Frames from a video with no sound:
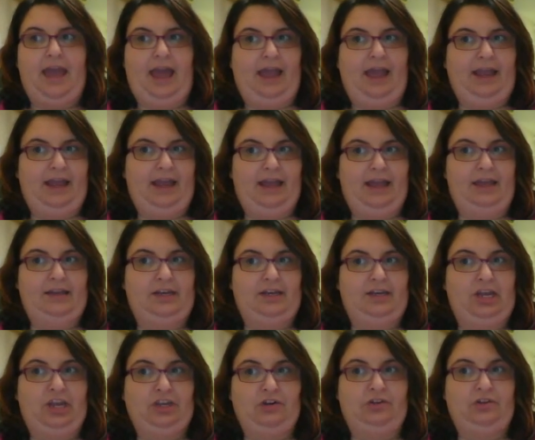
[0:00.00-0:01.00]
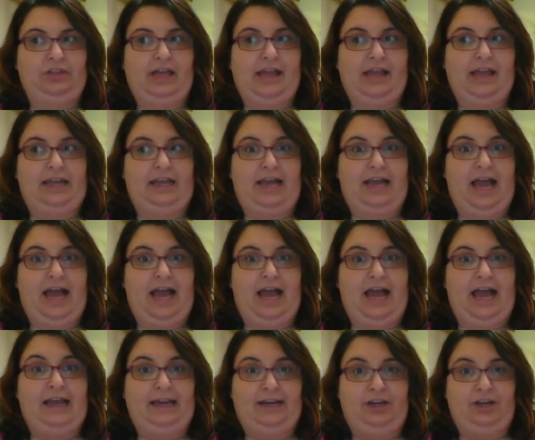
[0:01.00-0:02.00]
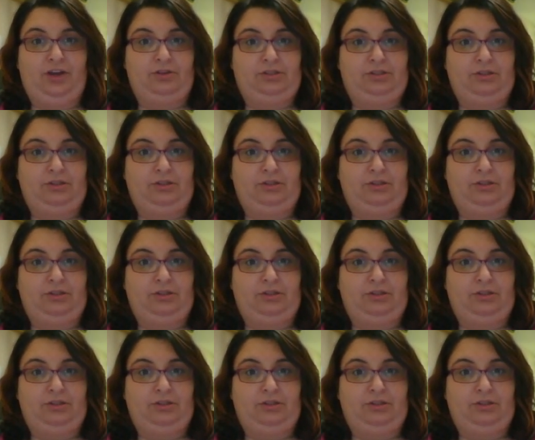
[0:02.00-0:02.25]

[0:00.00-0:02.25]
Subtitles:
and you're like, I gotta go